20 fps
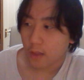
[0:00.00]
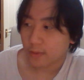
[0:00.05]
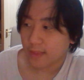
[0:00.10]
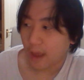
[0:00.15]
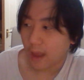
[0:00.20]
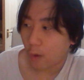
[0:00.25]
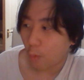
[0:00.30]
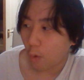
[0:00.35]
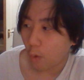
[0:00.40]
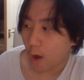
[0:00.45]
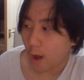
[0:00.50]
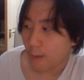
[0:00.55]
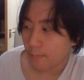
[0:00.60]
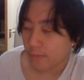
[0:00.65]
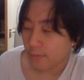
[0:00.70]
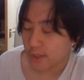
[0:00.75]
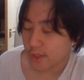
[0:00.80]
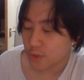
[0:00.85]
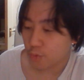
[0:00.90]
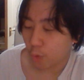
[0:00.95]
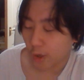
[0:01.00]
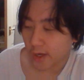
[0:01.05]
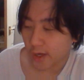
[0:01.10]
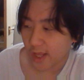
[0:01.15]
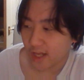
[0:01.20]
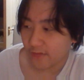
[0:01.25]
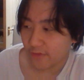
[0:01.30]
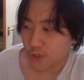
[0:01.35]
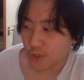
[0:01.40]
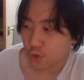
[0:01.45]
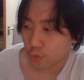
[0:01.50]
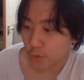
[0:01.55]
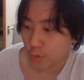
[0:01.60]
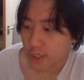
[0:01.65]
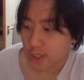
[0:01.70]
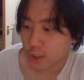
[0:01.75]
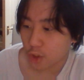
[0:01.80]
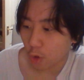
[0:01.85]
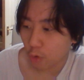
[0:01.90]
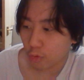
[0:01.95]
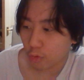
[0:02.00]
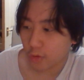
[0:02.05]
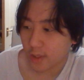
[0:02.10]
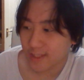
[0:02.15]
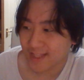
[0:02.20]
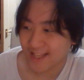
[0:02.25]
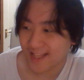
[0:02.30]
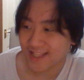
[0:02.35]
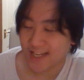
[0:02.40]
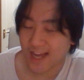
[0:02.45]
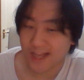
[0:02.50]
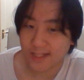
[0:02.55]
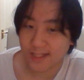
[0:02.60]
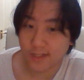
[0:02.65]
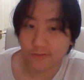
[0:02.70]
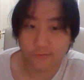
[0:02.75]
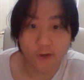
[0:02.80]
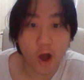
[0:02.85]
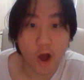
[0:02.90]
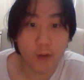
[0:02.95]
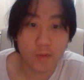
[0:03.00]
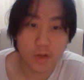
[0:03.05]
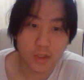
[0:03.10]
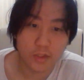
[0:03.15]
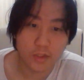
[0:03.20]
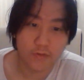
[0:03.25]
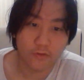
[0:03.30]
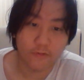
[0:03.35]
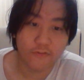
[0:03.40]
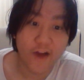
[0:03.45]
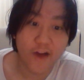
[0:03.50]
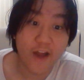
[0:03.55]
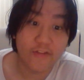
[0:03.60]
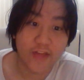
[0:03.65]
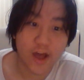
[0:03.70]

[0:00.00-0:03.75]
that um, this one individual he sold satellites to farmers for five